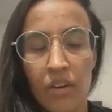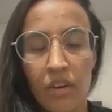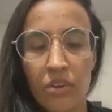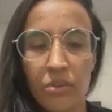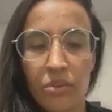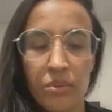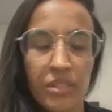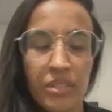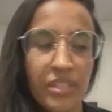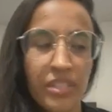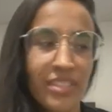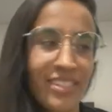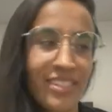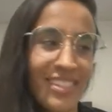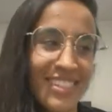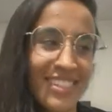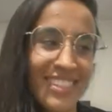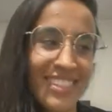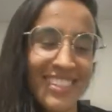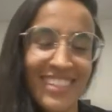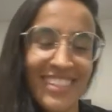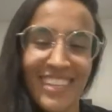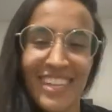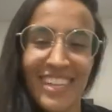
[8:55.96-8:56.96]
it was
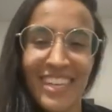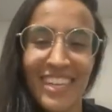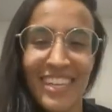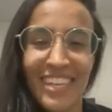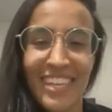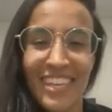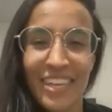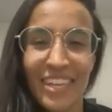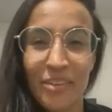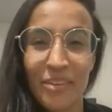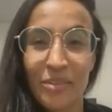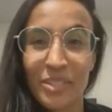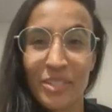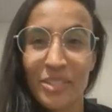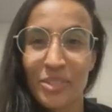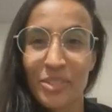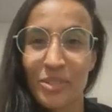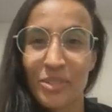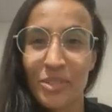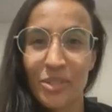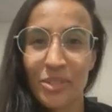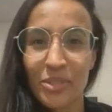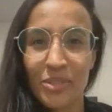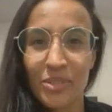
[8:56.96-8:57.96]
it was
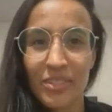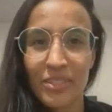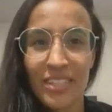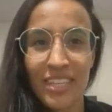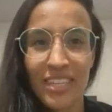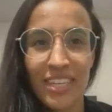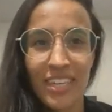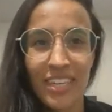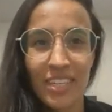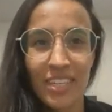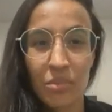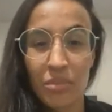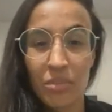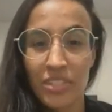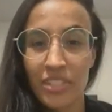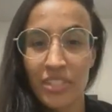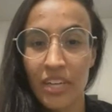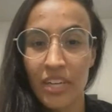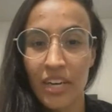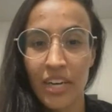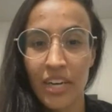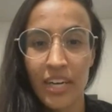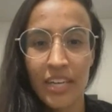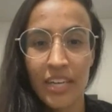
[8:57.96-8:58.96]
cool. It was
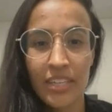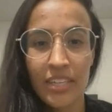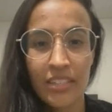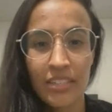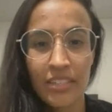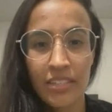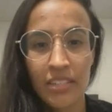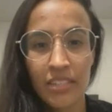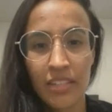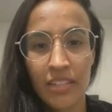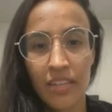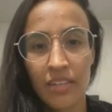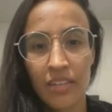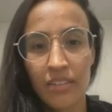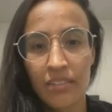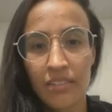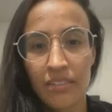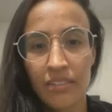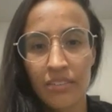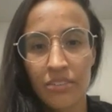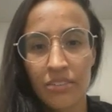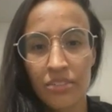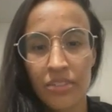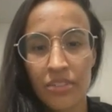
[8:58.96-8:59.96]
hard,
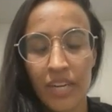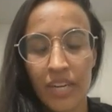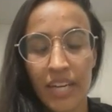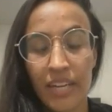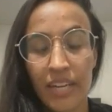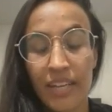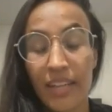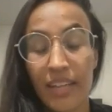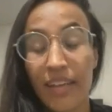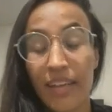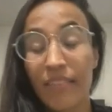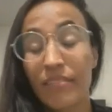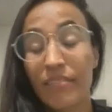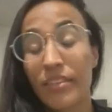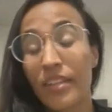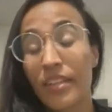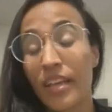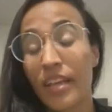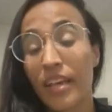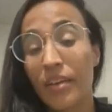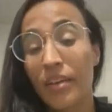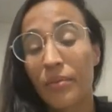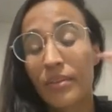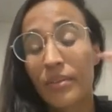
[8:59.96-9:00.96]
training every
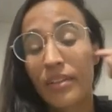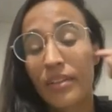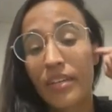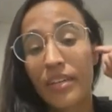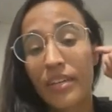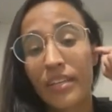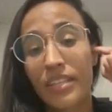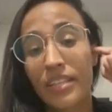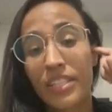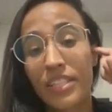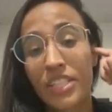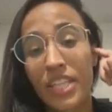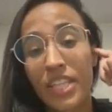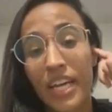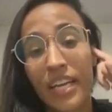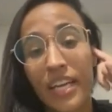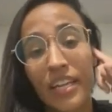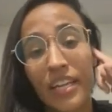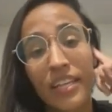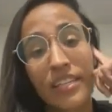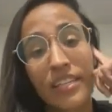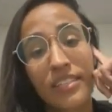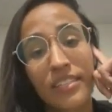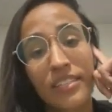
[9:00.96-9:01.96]
day with the
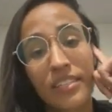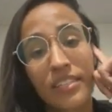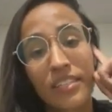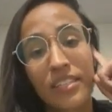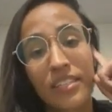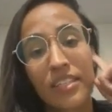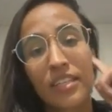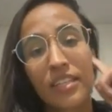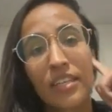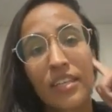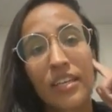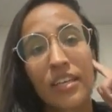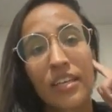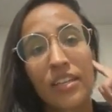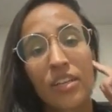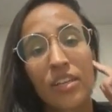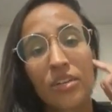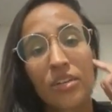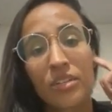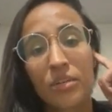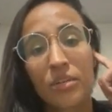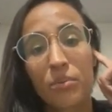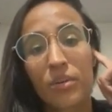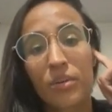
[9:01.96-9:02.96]
Chinese.
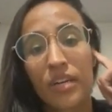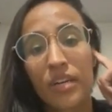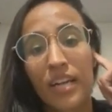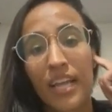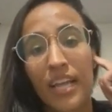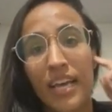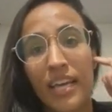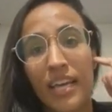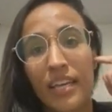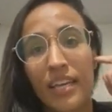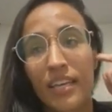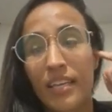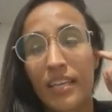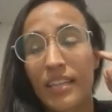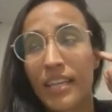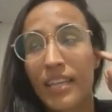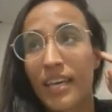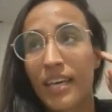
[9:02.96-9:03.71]
There were like in